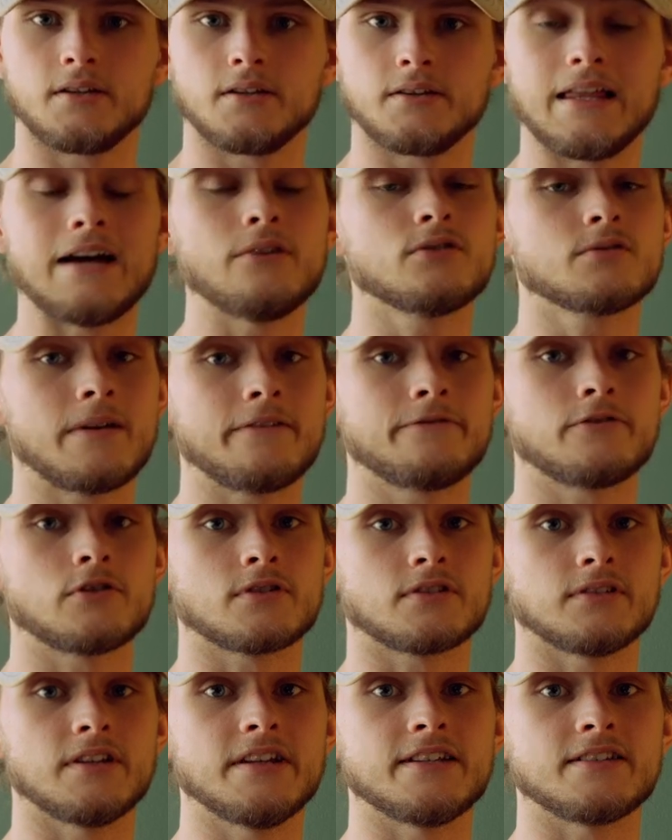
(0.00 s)
That was my
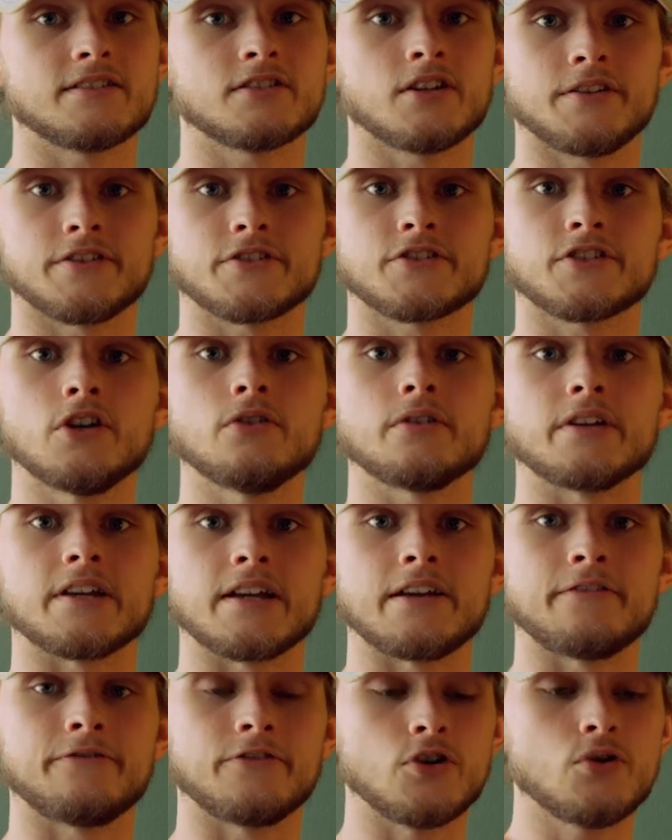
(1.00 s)
first lens on the
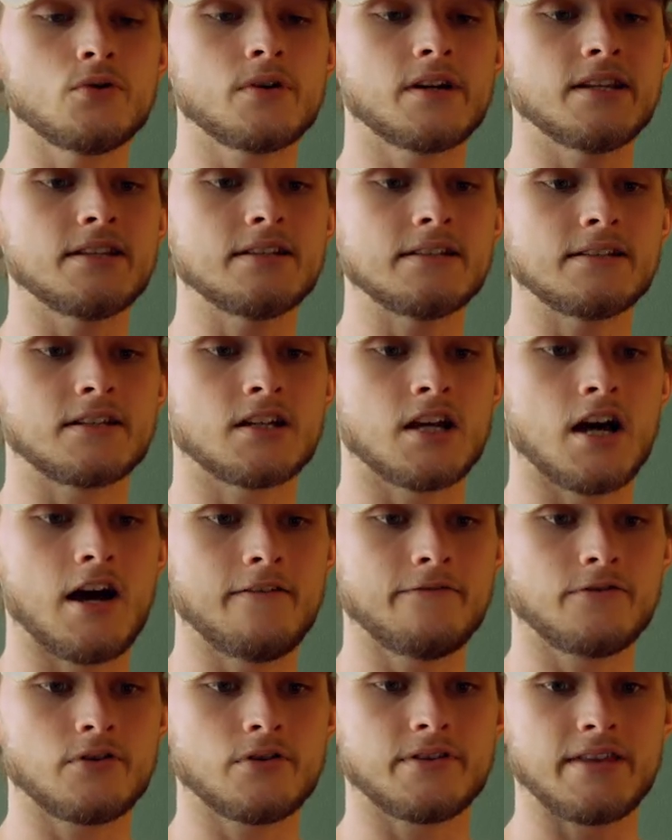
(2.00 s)
Sony. If you can
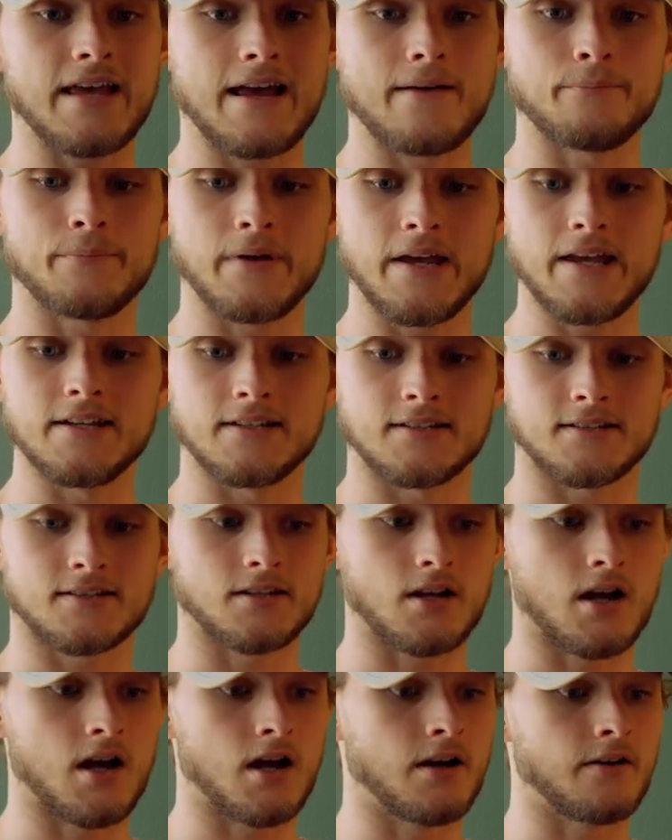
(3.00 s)
cover that
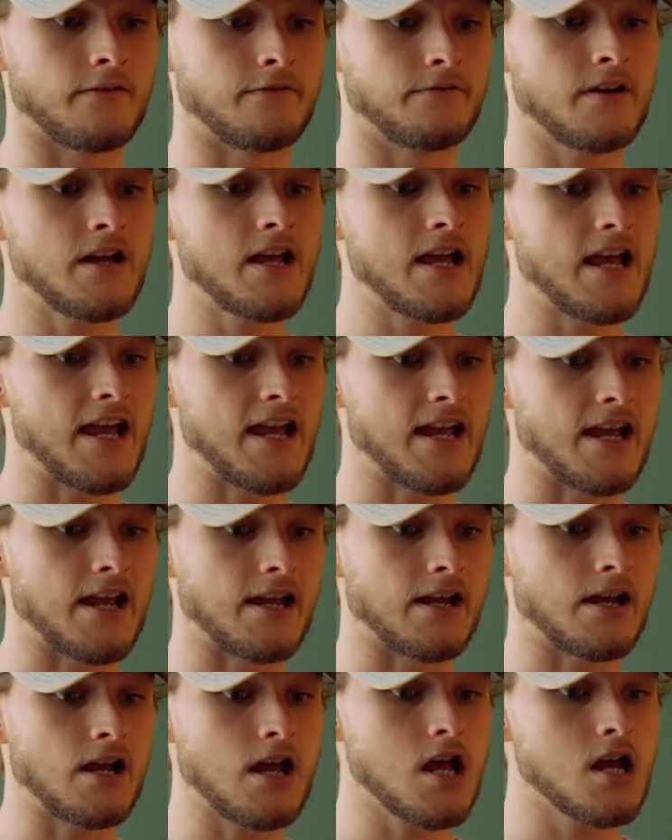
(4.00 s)
base of
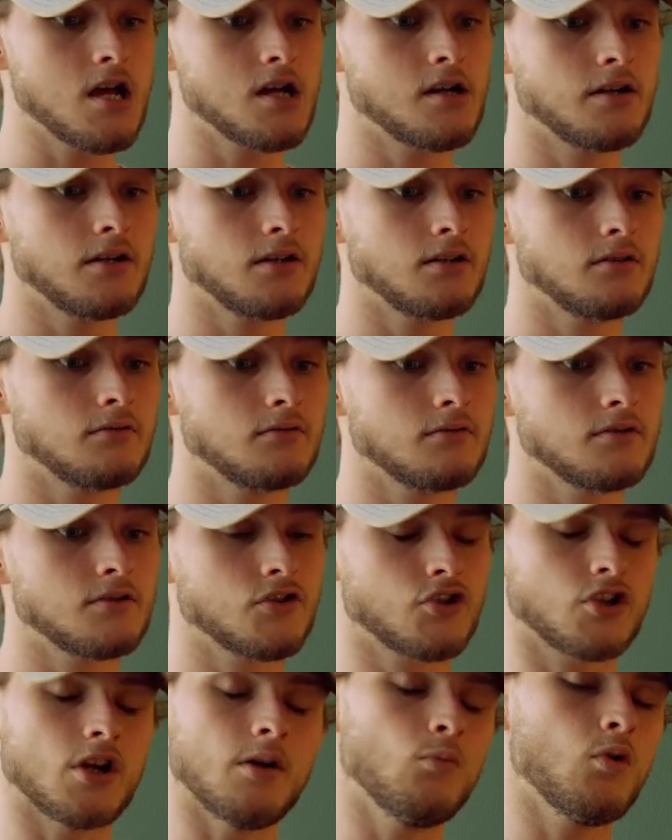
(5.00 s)
a
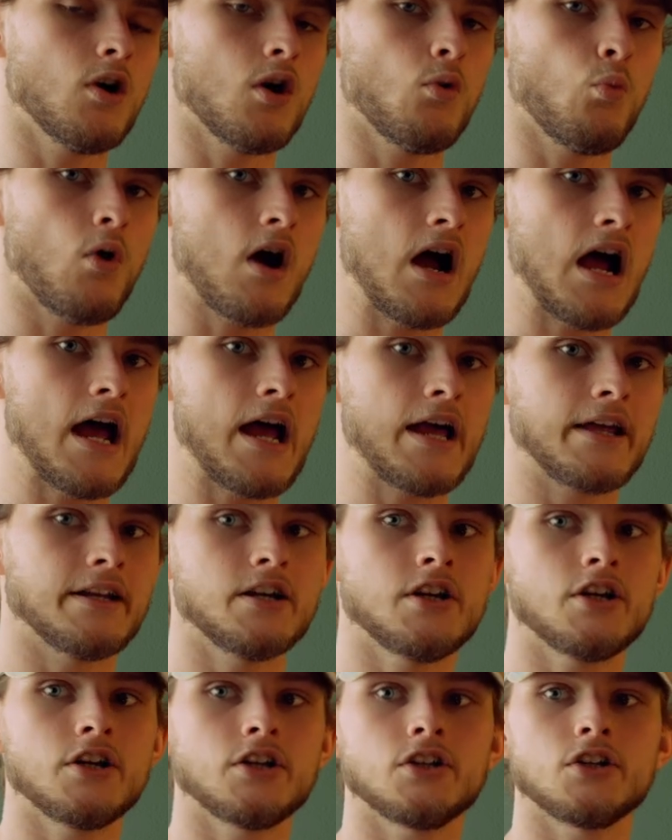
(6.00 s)
somewhat
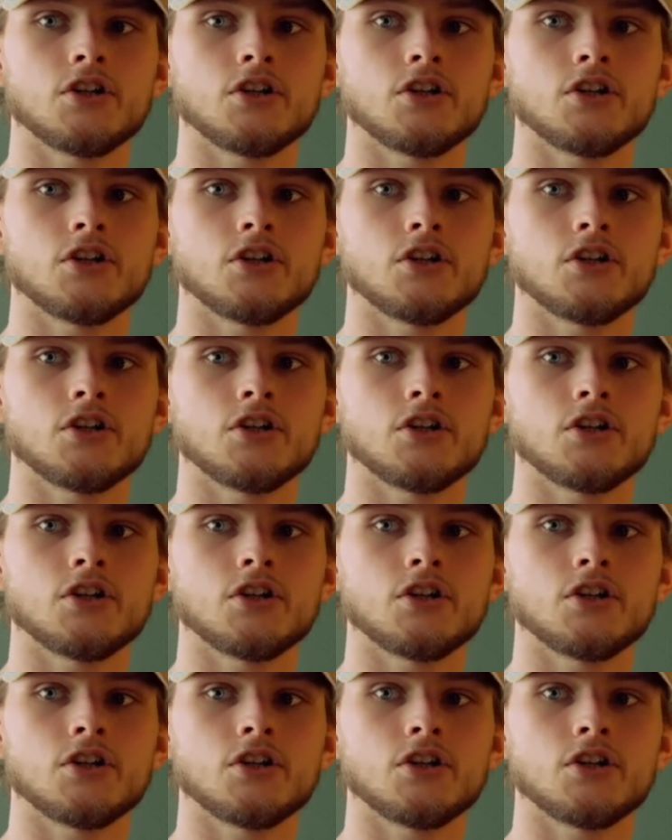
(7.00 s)
wide,